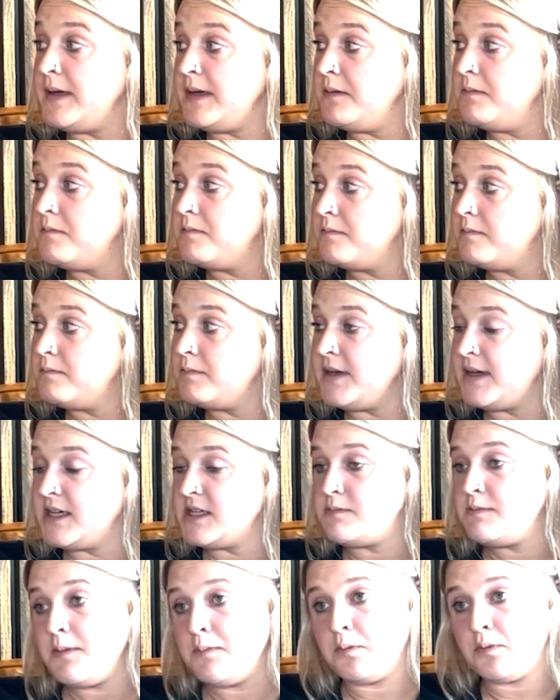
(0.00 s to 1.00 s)
be
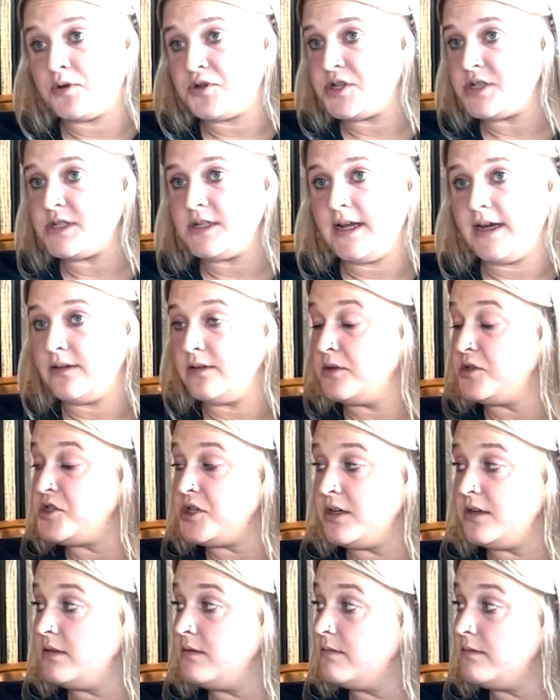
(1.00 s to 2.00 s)
because people are just
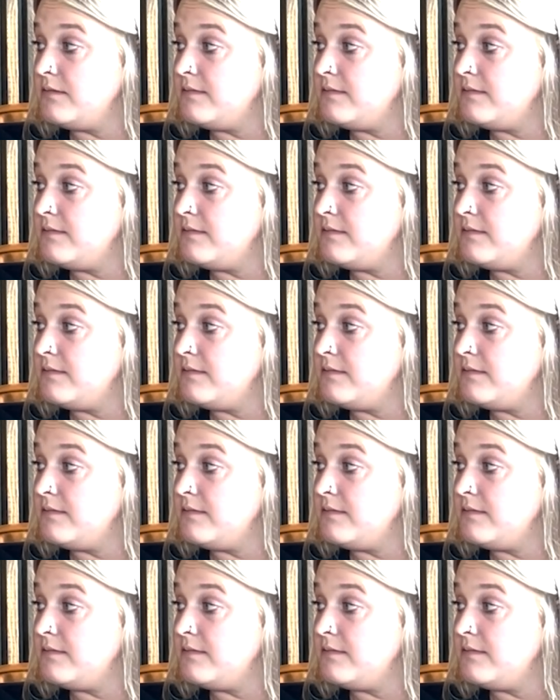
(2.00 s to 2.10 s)
negligent.